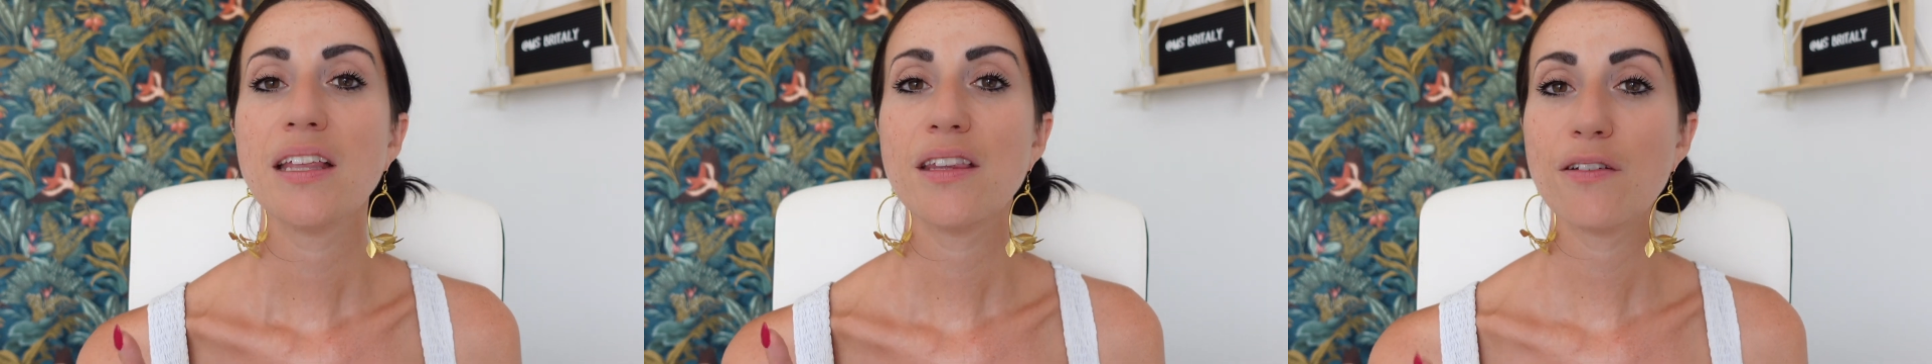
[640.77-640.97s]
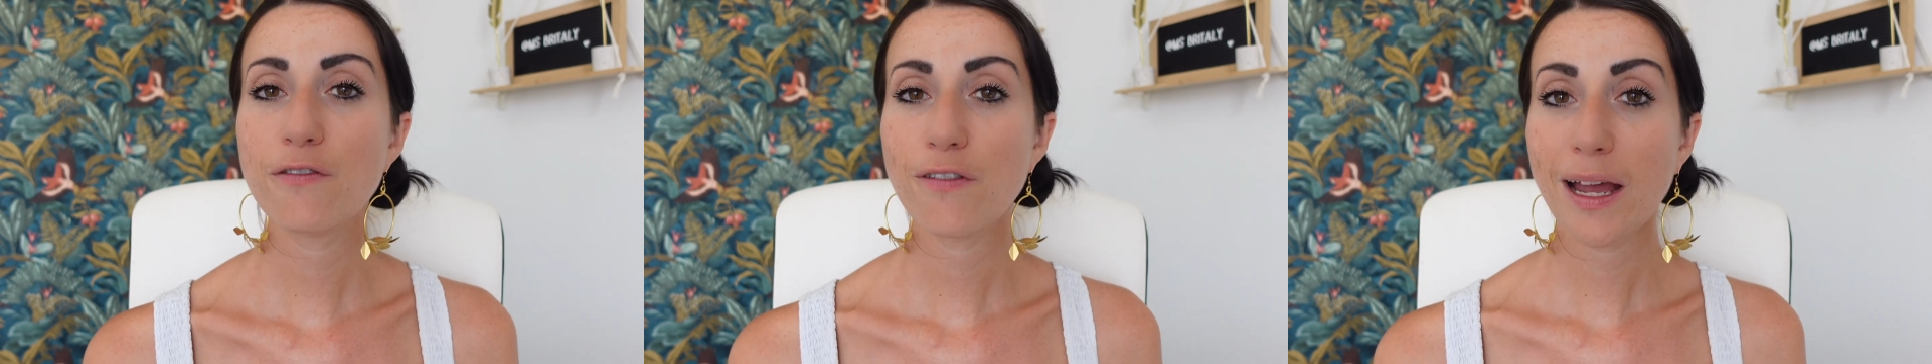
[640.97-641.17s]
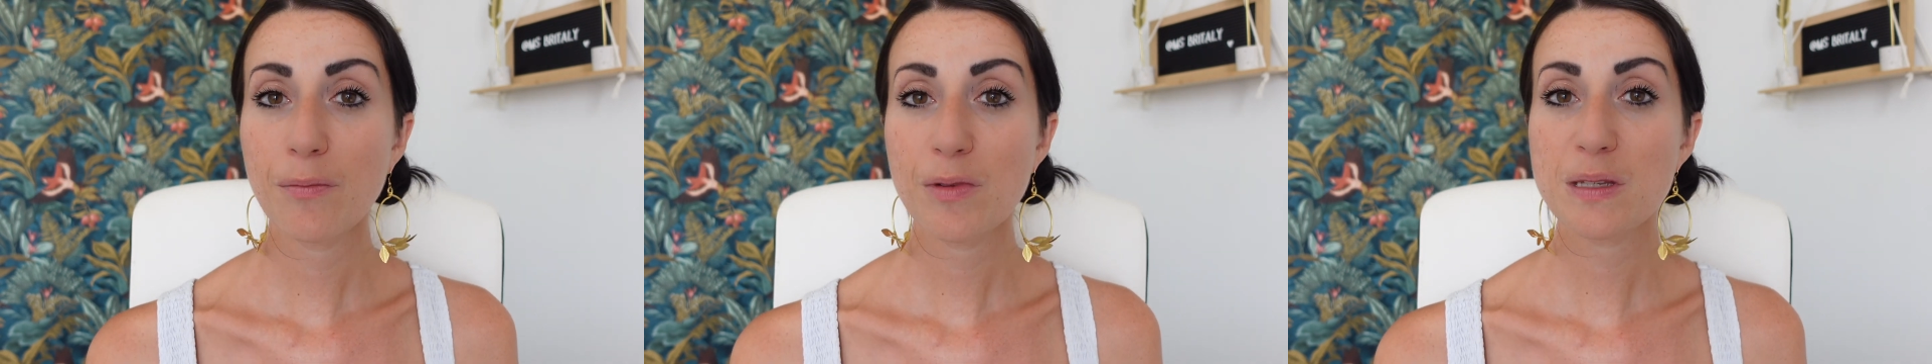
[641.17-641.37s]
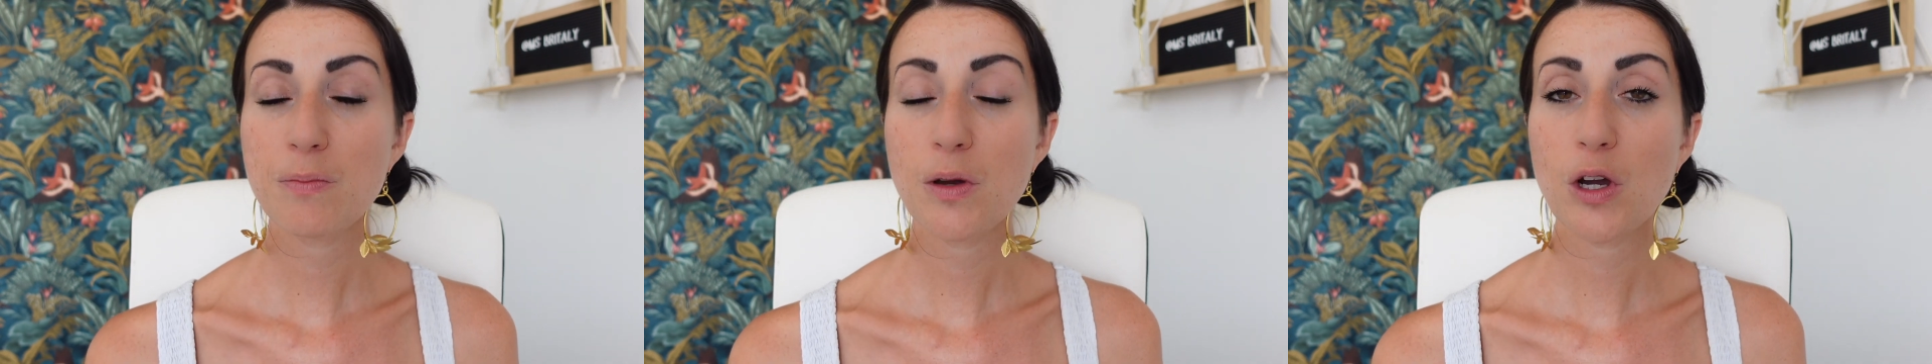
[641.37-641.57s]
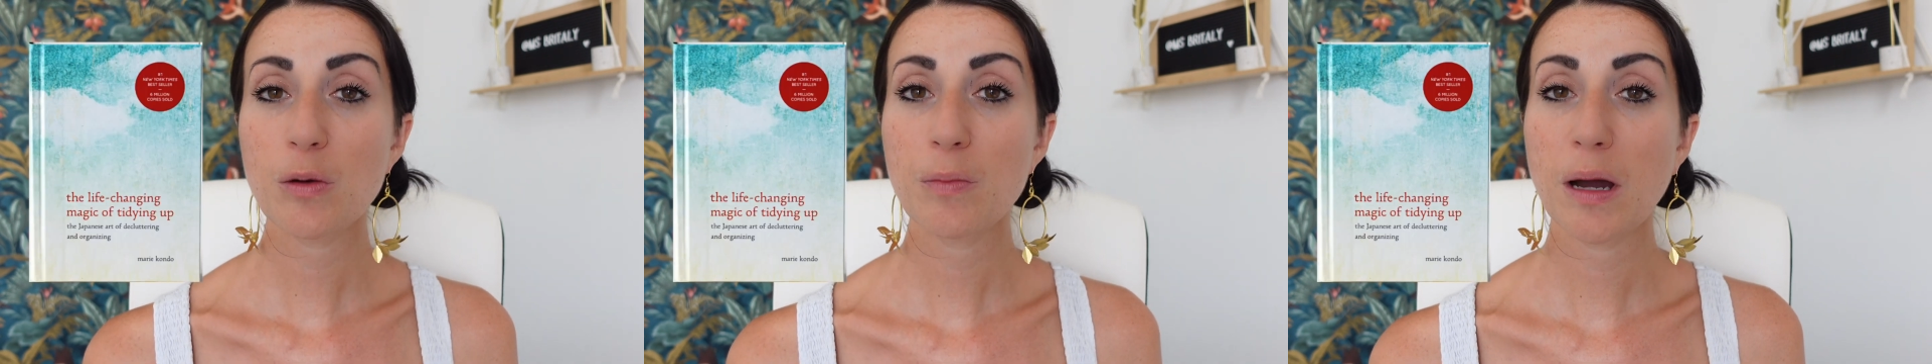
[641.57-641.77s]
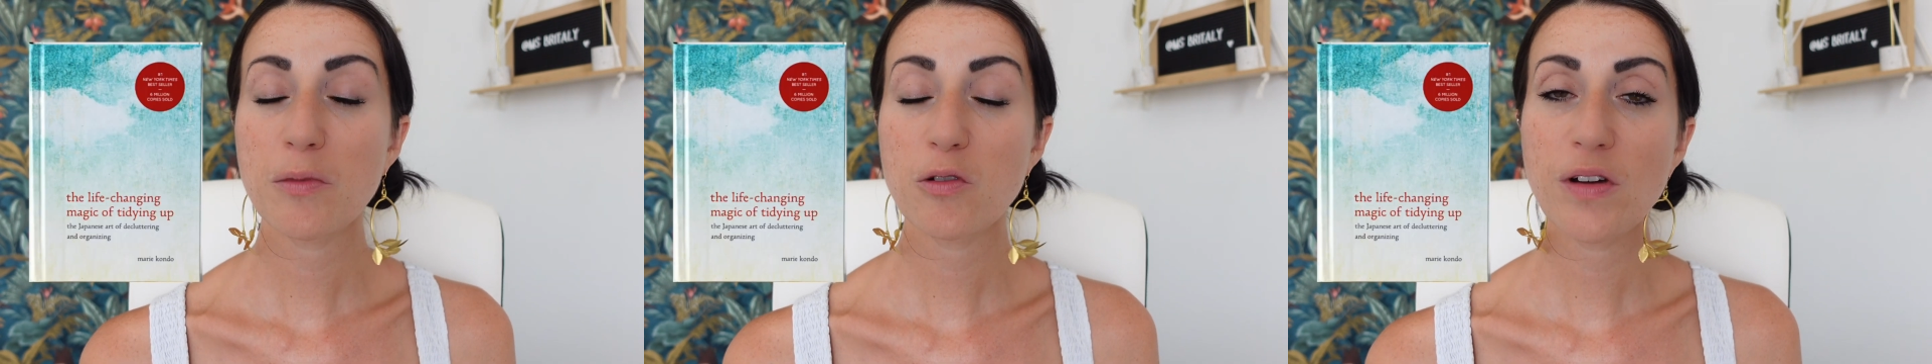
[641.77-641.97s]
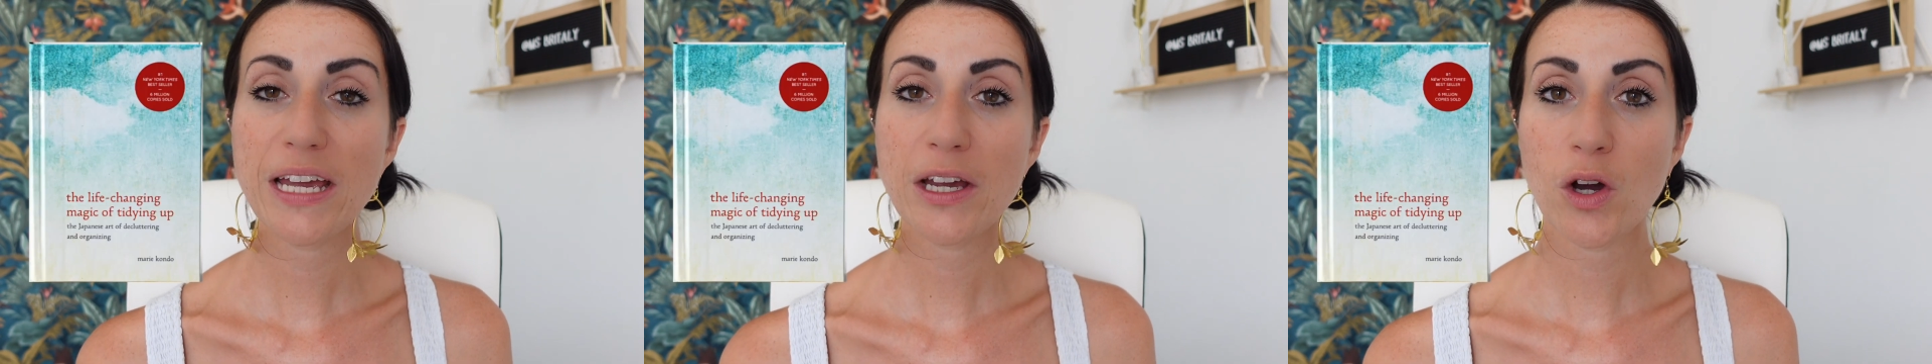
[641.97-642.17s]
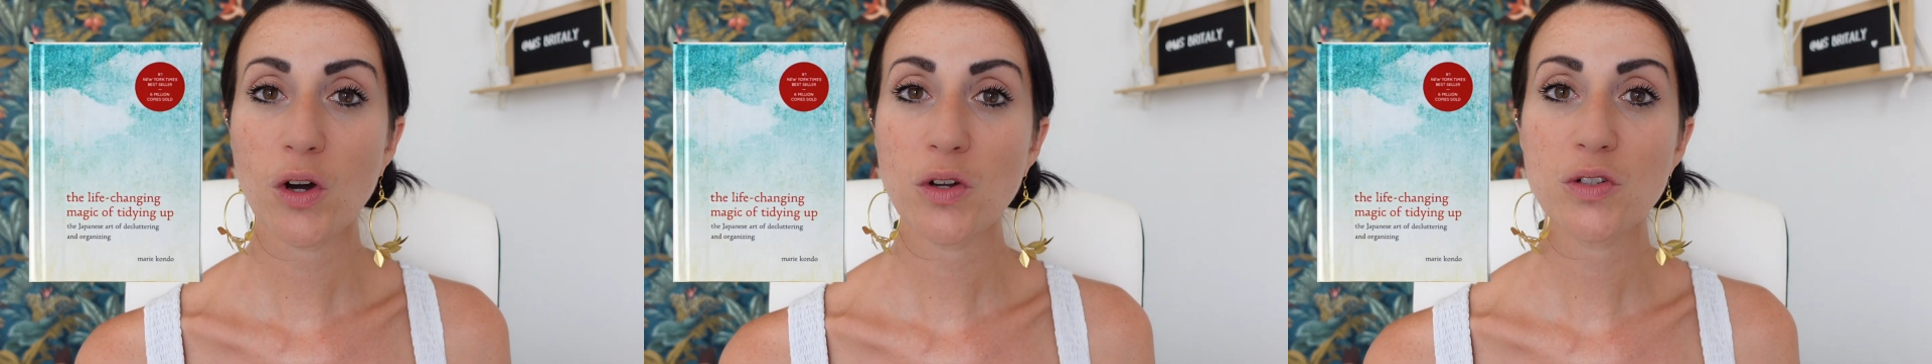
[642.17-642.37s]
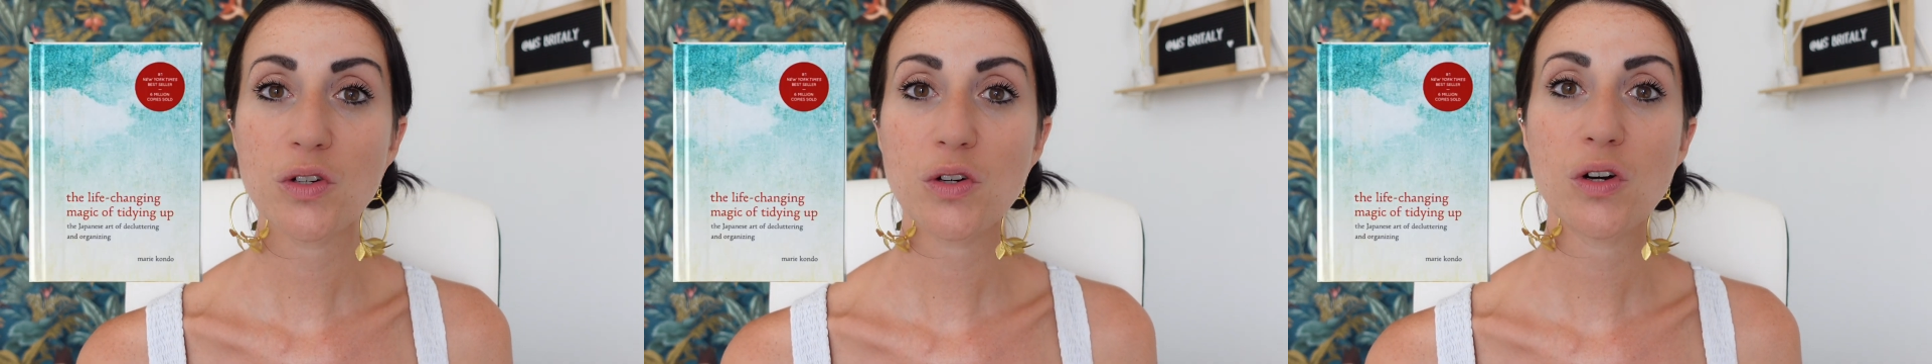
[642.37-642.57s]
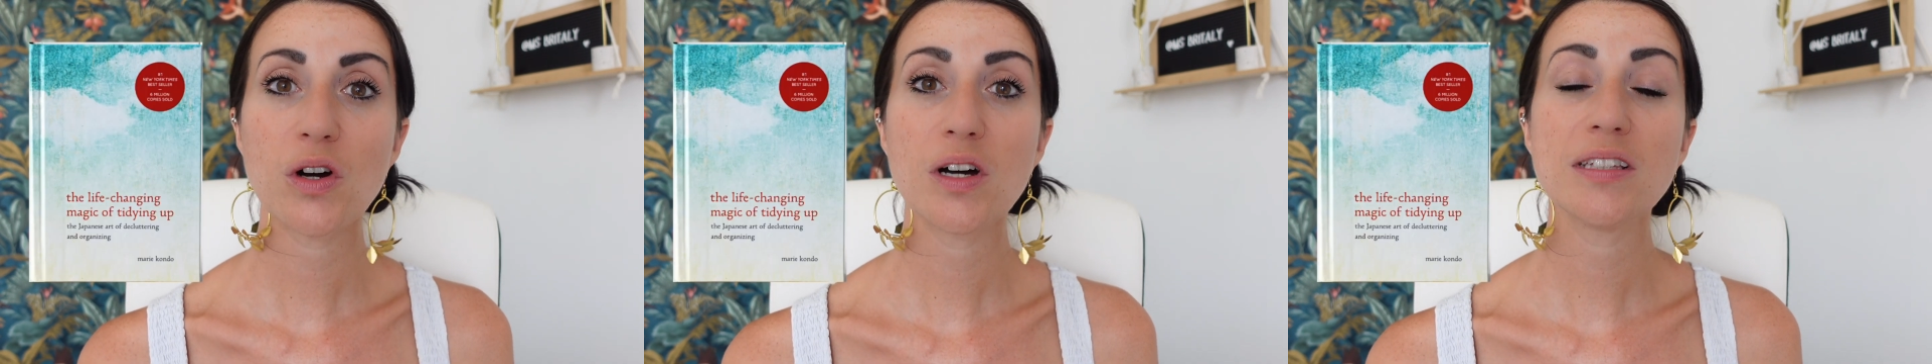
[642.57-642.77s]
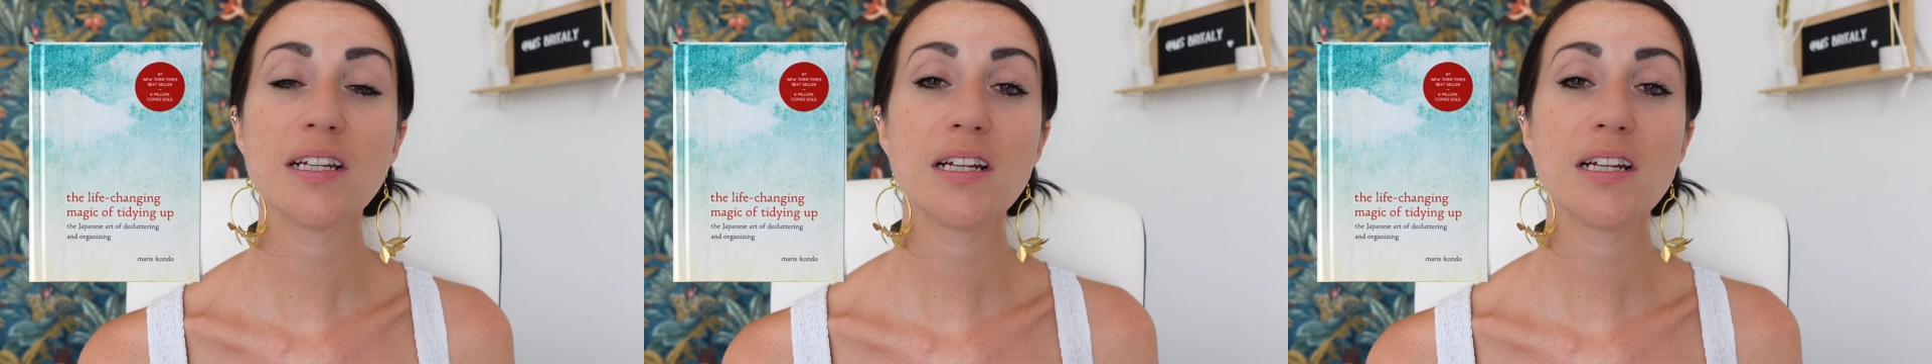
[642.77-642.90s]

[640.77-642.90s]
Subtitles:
The famous book by Marie Kondo,